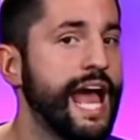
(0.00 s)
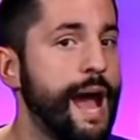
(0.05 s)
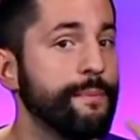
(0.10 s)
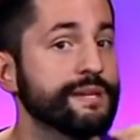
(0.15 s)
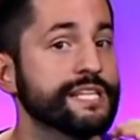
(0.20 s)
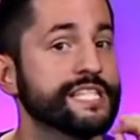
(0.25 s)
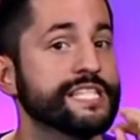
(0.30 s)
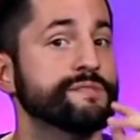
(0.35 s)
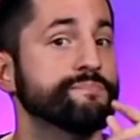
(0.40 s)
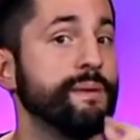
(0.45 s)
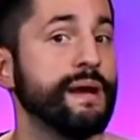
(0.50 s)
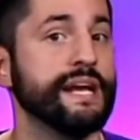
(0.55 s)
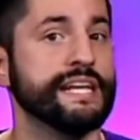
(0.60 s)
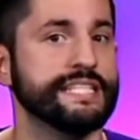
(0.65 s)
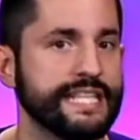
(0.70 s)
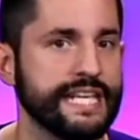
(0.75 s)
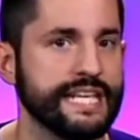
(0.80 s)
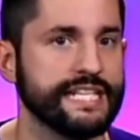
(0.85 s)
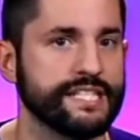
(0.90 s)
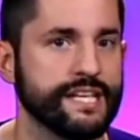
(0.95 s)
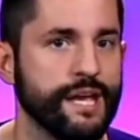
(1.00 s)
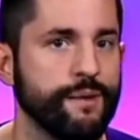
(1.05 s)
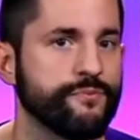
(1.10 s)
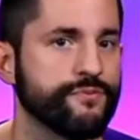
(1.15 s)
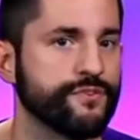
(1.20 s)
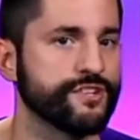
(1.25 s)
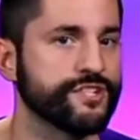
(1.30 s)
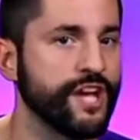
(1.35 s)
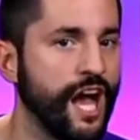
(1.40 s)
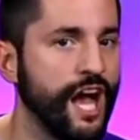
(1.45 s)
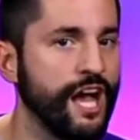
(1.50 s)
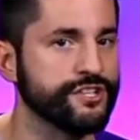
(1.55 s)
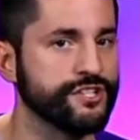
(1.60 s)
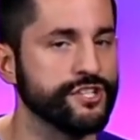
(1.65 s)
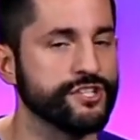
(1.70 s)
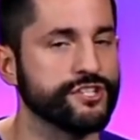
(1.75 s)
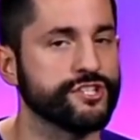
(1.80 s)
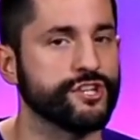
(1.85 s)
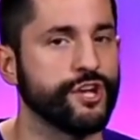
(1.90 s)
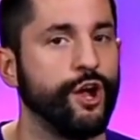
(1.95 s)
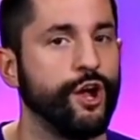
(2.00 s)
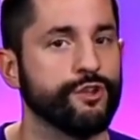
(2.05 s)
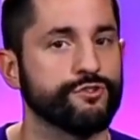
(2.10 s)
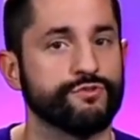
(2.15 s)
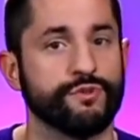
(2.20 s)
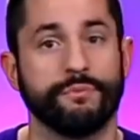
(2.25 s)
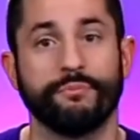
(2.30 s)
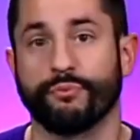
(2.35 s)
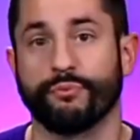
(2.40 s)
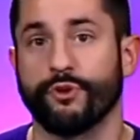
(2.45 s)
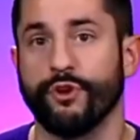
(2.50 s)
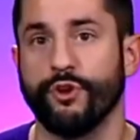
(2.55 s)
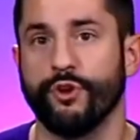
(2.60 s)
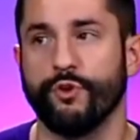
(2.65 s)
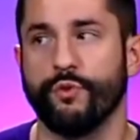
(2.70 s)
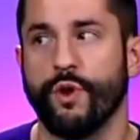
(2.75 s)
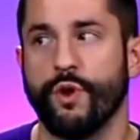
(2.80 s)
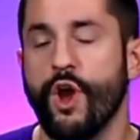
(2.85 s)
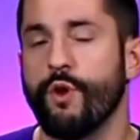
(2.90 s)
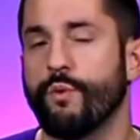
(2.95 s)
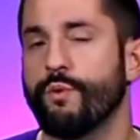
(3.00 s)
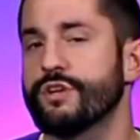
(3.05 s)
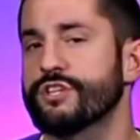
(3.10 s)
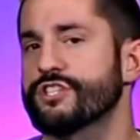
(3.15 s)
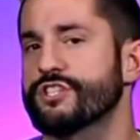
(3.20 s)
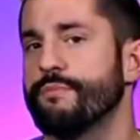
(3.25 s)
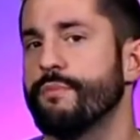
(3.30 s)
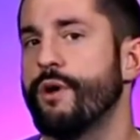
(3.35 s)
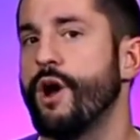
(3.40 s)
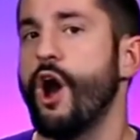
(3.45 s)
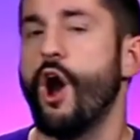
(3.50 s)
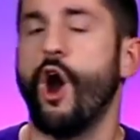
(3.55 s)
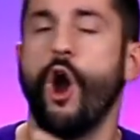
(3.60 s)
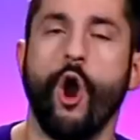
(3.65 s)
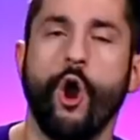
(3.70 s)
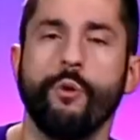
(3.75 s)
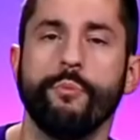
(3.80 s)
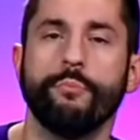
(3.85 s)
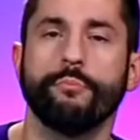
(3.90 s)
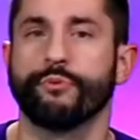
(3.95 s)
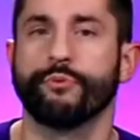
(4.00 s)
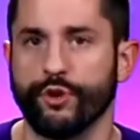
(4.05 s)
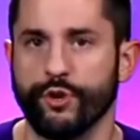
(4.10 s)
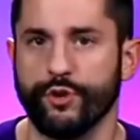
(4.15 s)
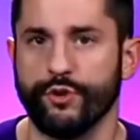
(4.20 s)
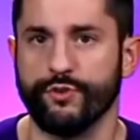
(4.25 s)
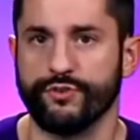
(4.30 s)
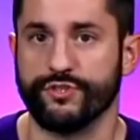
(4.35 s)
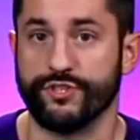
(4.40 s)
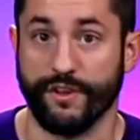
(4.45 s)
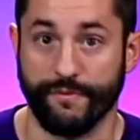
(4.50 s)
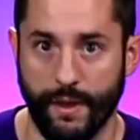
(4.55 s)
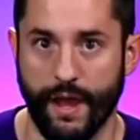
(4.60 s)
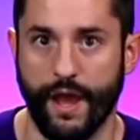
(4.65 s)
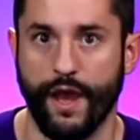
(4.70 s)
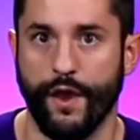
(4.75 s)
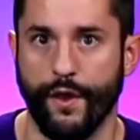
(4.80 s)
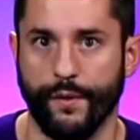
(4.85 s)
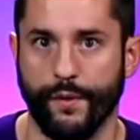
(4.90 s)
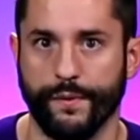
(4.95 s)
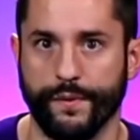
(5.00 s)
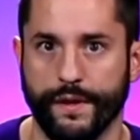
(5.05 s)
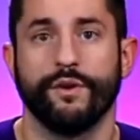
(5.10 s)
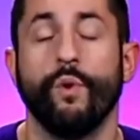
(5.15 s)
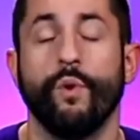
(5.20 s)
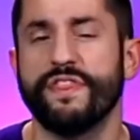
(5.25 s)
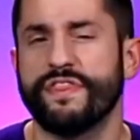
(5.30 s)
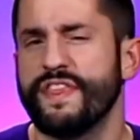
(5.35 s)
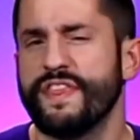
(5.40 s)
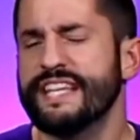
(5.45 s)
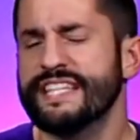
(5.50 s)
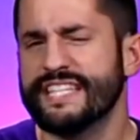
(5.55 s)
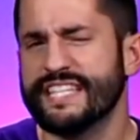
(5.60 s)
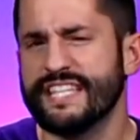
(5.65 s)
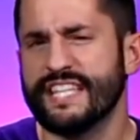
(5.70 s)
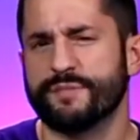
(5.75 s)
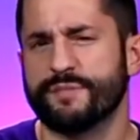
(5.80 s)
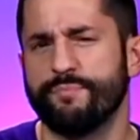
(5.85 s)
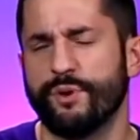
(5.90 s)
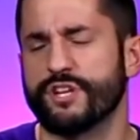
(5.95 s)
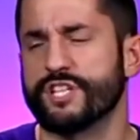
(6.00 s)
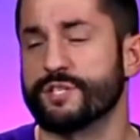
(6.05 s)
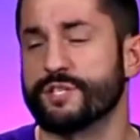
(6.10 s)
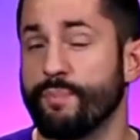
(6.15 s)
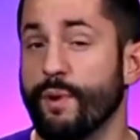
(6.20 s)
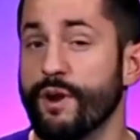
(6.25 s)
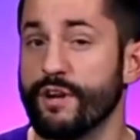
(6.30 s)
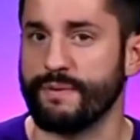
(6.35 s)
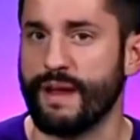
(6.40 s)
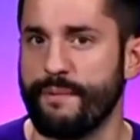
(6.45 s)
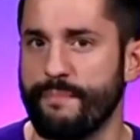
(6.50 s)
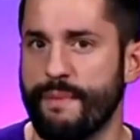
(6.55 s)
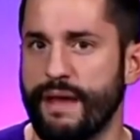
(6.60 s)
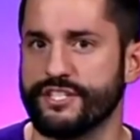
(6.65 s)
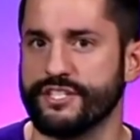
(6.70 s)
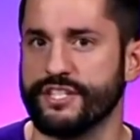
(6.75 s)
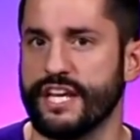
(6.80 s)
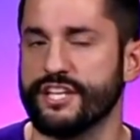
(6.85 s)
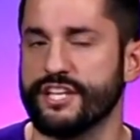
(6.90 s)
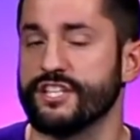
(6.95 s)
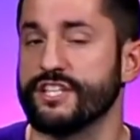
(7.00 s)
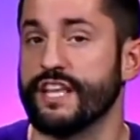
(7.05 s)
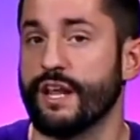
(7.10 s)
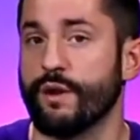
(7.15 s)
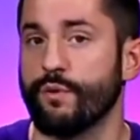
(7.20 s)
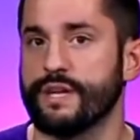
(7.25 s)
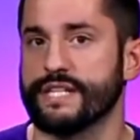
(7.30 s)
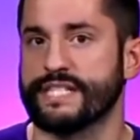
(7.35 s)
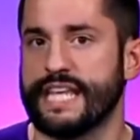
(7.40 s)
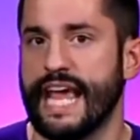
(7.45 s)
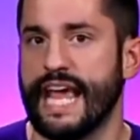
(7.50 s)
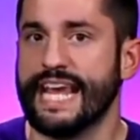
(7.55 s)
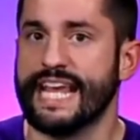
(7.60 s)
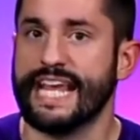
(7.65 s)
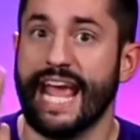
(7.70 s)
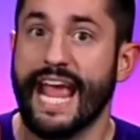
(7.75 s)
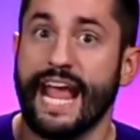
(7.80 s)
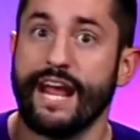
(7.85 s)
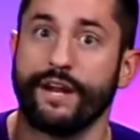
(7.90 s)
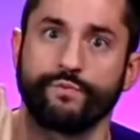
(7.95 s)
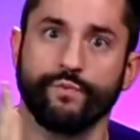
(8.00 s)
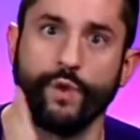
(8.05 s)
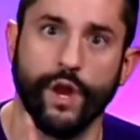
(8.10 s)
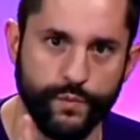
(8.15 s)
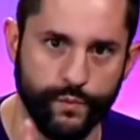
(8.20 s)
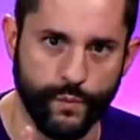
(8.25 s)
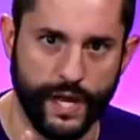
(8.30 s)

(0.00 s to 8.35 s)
I'm gonna spice things up for Tasha's Cauldron Brew with some home brews of my own what things in this book sparked my imagination that I want to take and run